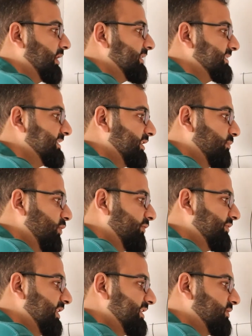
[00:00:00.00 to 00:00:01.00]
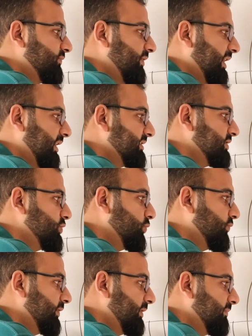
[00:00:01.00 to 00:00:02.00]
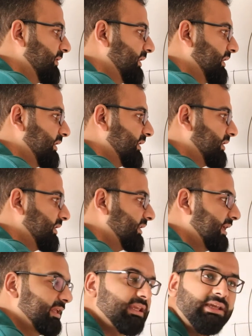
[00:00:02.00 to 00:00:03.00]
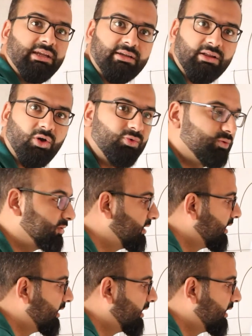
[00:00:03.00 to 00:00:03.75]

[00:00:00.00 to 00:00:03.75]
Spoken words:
some of this wax, you will be taking it out,